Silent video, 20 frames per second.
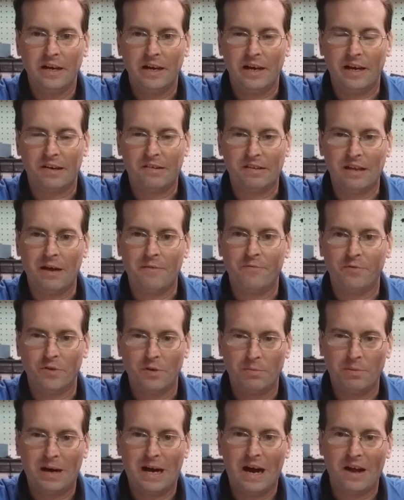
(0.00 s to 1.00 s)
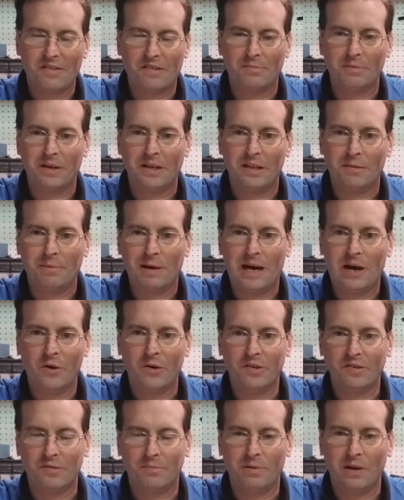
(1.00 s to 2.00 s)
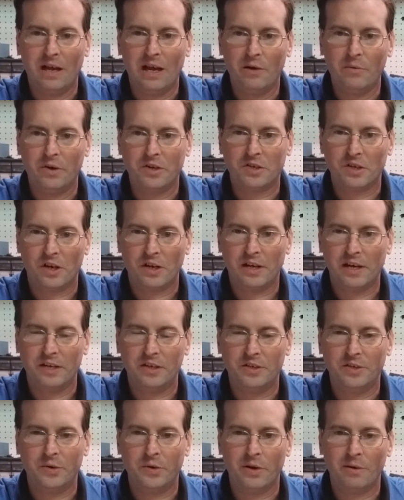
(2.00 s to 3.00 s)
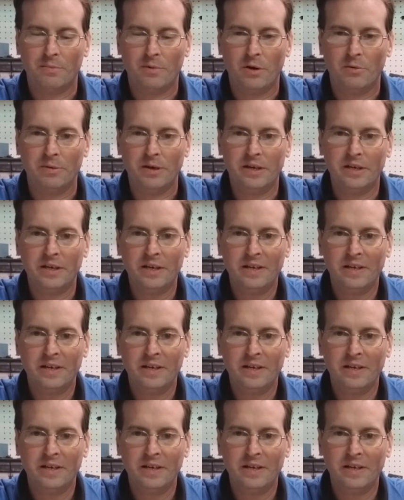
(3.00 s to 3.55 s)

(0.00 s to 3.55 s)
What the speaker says: except for possibly the power supply, which I'll get to in a moment.